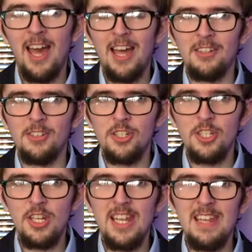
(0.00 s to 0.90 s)
and
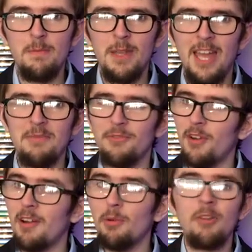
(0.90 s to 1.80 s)
she became
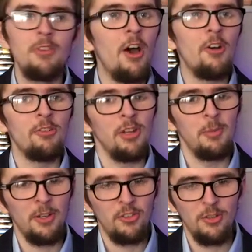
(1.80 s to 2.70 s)
very well known
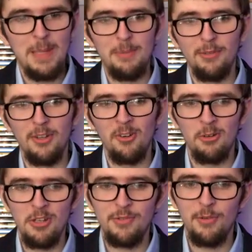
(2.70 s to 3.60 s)
amongst the people of
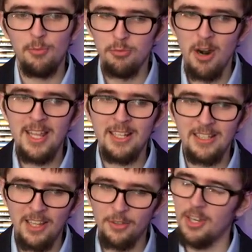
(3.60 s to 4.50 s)
Longridge for running
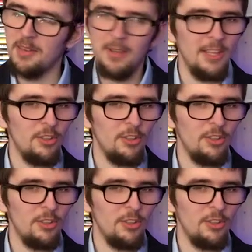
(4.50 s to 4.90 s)
that cinema